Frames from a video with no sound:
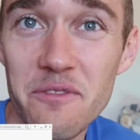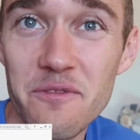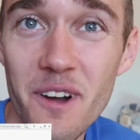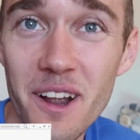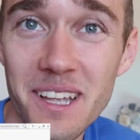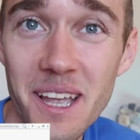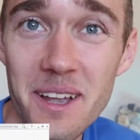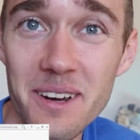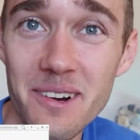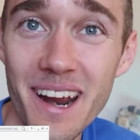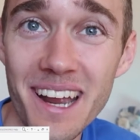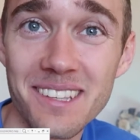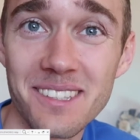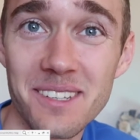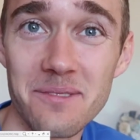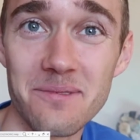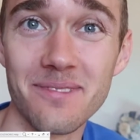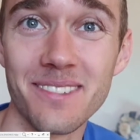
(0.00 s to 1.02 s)
a fucking
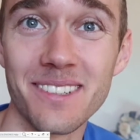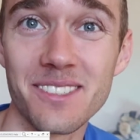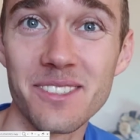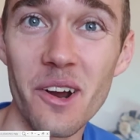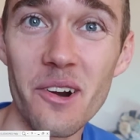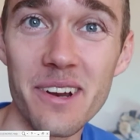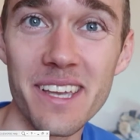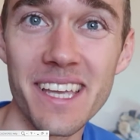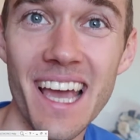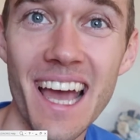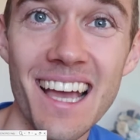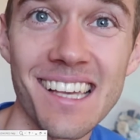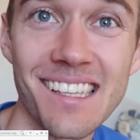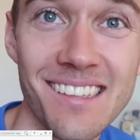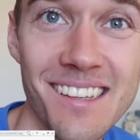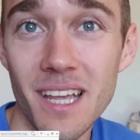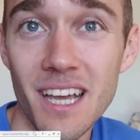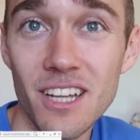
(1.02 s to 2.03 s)
rectum. Sorry
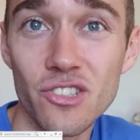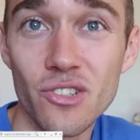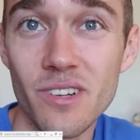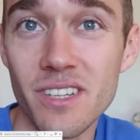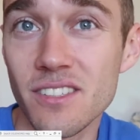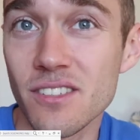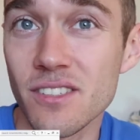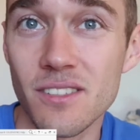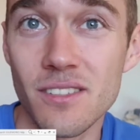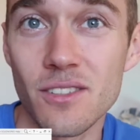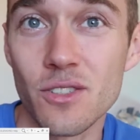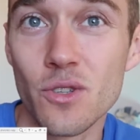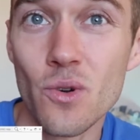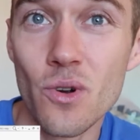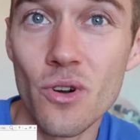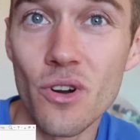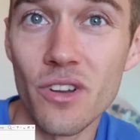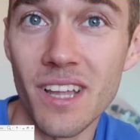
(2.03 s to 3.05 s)
guys, nature is
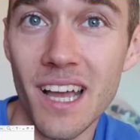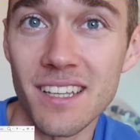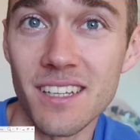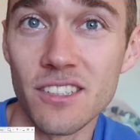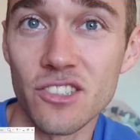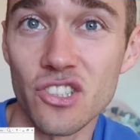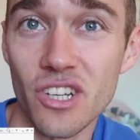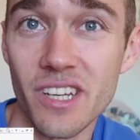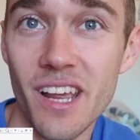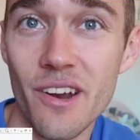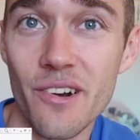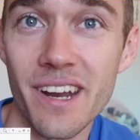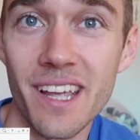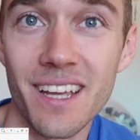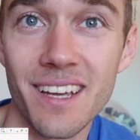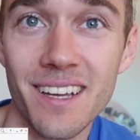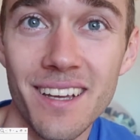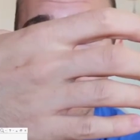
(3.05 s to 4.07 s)
too good at
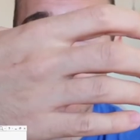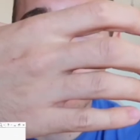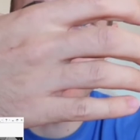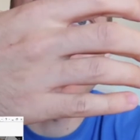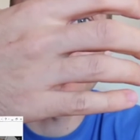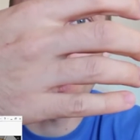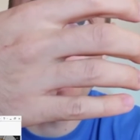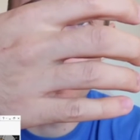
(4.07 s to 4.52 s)
engineering. So it's